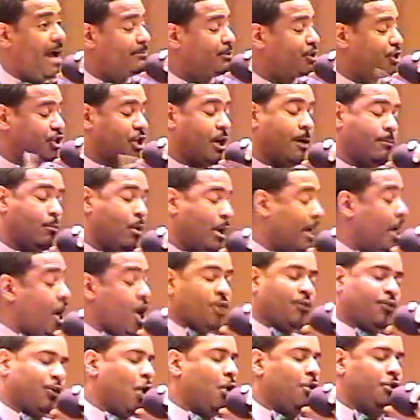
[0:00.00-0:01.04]
someone
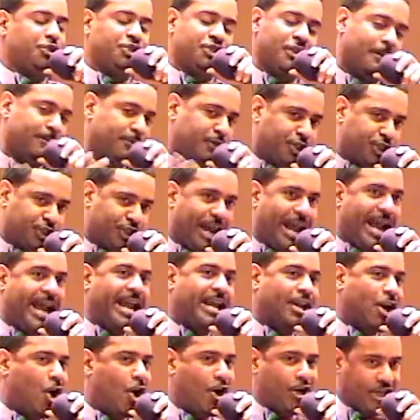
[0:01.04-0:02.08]
throws some shade
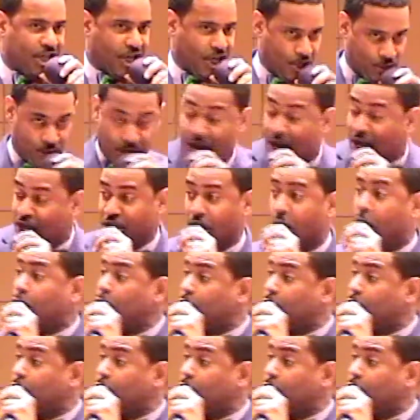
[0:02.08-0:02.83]
on you, your